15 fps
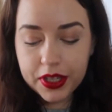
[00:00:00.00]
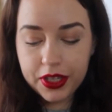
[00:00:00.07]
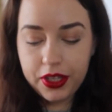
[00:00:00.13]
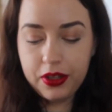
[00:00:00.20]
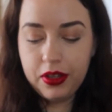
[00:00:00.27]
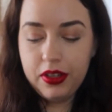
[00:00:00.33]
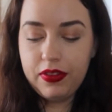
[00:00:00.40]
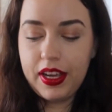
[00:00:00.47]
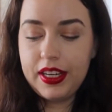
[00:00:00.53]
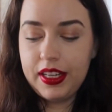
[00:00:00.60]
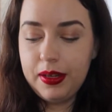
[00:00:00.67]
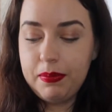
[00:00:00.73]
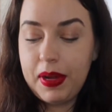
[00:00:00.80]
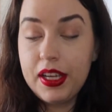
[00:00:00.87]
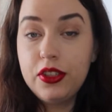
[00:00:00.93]
cute if I
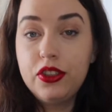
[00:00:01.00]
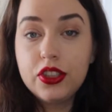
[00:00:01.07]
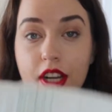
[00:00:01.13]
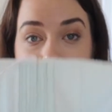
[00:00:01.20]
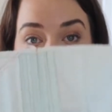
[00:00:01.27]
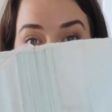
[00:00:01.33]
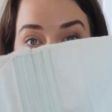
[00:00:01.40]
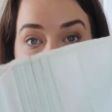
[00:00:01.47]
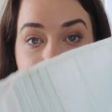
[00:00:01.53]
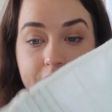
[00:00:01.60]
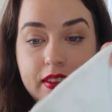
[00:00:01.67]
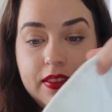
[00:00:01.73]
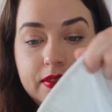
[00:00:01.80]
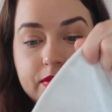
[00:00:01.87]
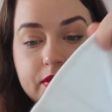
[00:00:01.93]
did my
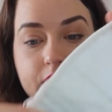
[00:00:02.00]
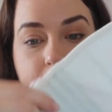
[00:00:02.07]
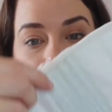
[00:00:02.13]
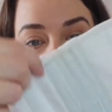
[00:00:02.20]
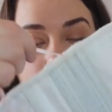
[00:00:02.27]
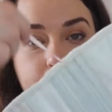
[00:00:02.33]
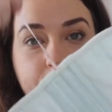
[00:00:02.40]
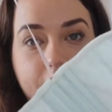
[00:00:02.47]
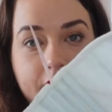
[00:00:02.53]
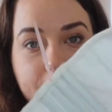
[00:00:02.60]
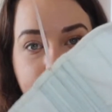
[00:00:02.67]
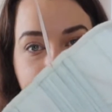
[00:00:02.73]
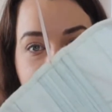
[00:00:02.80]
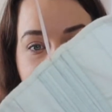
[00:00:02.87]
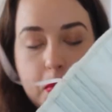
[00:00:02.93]
drawstring in the
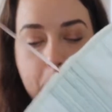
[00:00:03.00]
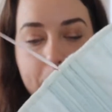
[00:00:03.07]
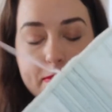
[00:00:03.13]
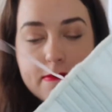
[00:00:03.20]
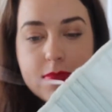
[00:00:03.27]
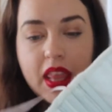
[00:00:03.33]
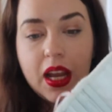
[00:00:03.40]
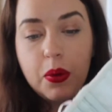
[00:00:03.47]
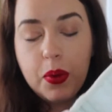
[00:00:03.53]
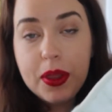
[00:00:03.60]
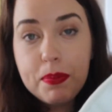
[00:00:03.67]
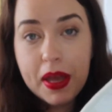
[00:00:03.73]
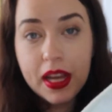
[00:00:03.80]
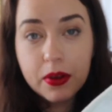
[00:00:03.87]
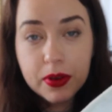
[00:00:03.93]
front
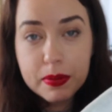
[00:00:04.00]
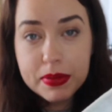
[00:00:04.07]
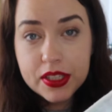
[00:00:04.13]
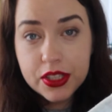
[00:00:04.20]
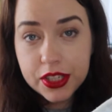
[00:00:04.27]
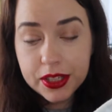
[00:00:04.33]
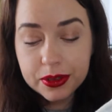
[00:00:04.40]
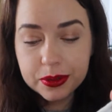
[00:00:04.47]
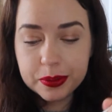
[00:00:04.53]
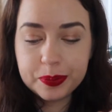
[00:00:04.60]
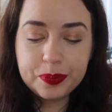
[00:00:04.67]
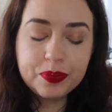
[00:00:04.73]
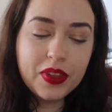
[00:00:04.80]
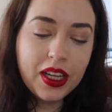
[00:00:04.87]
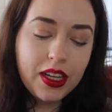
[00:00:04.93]
with pink ribbon too.
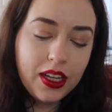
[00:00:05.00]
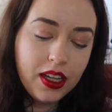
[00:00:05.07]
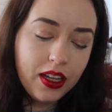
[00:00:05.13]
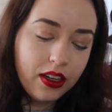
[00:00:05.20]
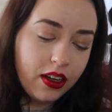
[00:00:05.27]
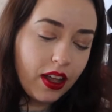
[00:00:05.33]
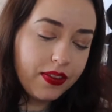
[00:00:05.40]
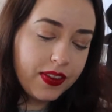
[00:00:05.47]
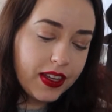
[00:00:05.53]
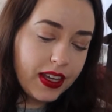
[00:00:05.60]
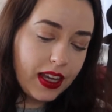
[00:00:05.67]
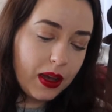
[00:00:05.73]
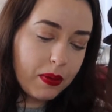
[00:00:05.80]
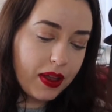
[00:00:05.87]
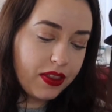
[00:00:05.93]
Not
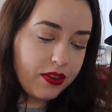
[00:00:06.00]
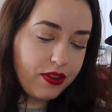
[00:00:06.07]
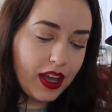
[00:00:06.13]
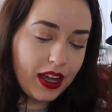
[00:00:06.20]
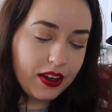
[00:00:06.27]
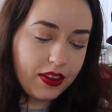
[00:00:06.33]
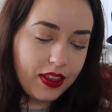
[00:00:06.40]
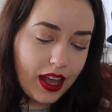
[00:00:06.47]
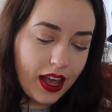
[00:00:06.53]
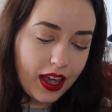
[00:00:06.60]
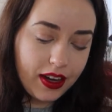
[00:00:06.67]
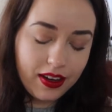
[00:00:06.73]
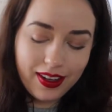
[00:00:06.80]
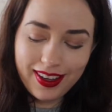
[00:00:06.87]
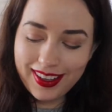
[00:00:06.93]
thinking about the fact
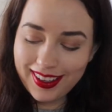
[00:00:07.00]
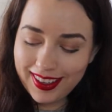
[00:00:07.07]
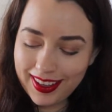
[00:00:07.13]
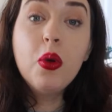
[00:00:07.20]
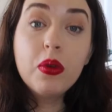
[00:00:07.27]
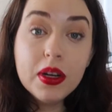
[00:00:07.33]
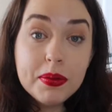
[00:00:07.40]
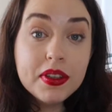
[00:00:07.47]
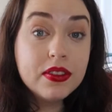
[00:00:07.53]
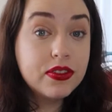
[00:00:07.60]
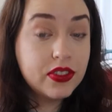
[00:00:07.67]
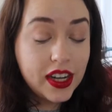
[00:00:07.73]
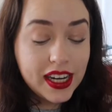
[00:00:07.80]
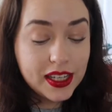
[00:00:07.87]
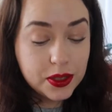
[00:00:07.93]
that ribbon
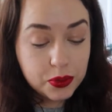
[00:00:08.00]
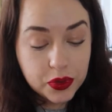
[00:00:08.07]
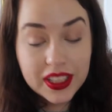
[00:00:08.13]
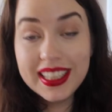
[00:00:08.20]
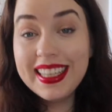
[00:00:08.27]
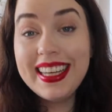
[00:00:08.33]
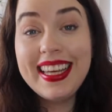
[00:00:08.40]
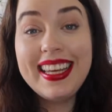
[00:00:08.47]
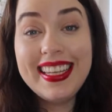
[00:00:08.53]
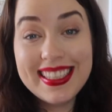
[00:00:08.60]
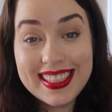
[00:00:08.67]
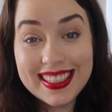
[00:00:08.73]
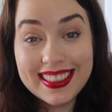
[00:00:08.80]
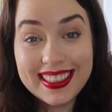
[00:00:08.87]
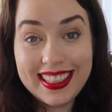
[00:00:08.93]
frays really
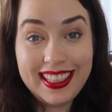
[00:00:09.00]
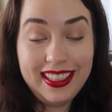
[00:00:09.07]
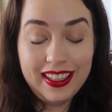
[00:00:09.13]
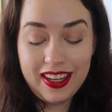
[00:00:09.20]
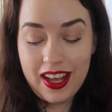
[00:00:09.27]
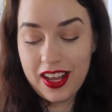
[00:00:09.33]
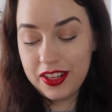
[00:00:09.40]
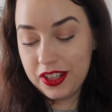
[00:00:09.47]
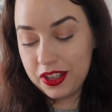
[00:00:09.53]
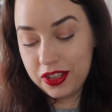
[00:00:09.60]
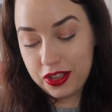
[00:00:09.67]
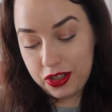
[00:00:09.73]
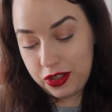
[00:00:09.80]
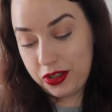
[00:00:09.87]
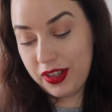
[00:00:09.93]
easily under
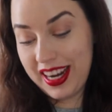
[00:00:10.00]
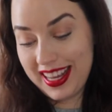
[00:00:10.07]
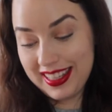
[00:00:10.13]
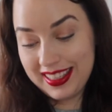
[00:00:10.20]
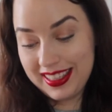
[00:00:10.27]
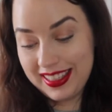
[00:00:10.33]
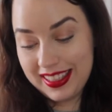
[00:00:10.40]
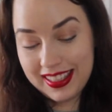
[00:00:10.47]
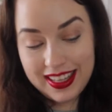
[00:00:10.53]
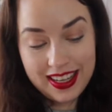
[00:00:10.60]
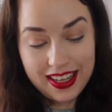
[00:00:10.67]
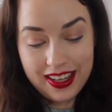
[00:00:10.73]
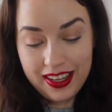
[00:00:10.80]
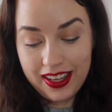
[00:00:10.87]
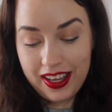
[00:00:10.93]
stress,
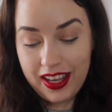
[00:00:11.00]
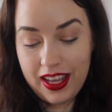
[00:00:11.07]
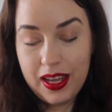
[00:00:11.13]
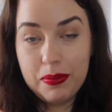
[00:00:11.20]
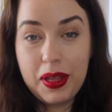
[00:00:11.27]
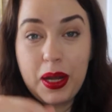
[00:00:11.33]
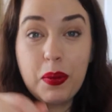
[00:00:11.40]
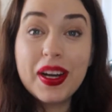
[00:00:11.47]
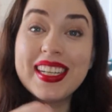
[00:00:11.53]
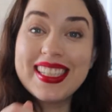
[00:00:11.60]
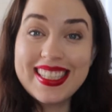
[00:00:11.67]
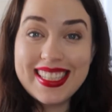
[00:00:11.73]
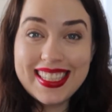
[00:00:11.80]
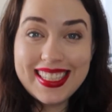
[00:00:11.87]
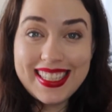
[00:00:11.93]
like where
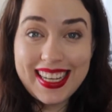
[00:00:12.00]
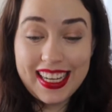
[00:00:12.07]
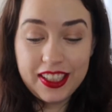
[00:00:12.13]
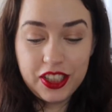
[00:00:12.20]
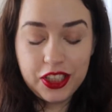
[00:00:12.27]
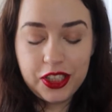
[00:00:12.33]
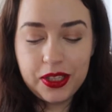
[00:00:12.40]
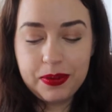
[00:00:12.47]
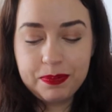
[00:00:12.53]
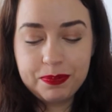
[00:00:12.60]
it's stitched.